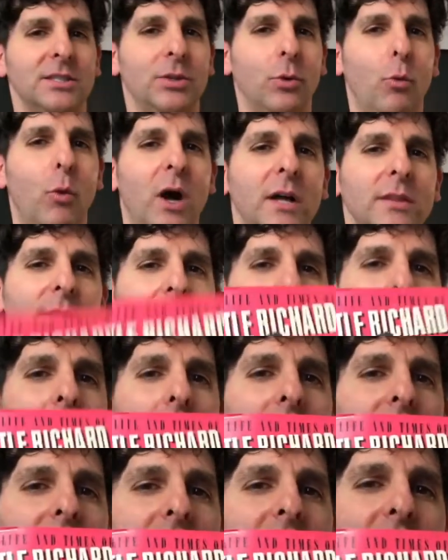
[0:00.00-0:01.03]
one, the
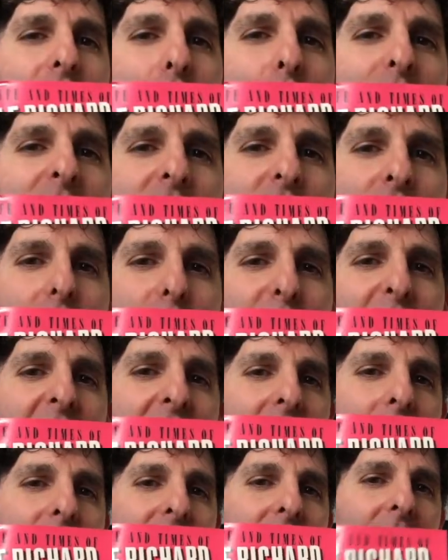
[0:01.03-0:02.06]
only Little Richard
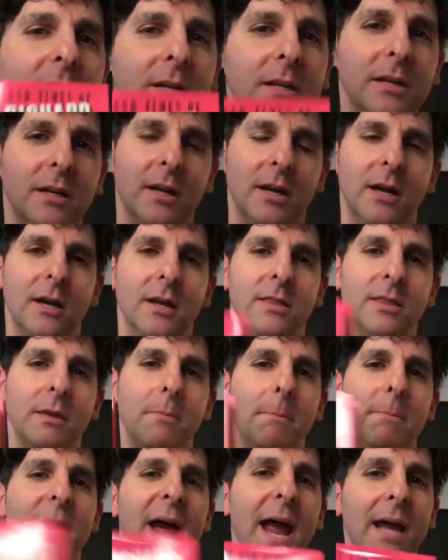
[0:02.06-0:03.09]
Penniman, the
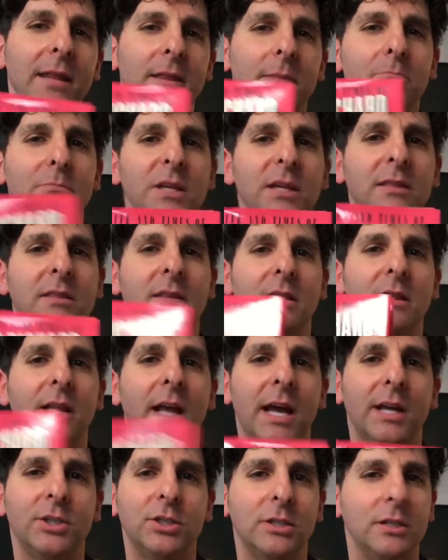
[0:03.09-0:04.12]
man, the myth, the
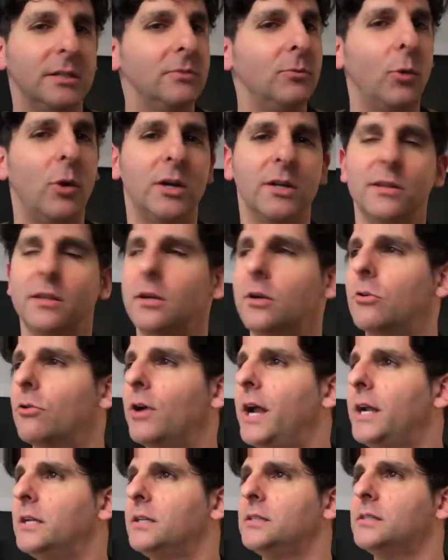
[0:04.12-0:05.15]
legend, one of the
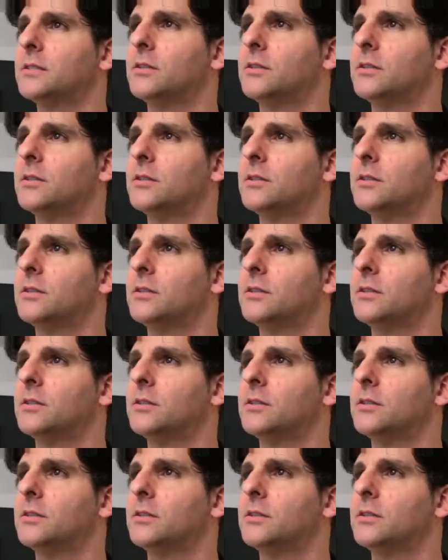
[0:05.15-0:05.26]
greatest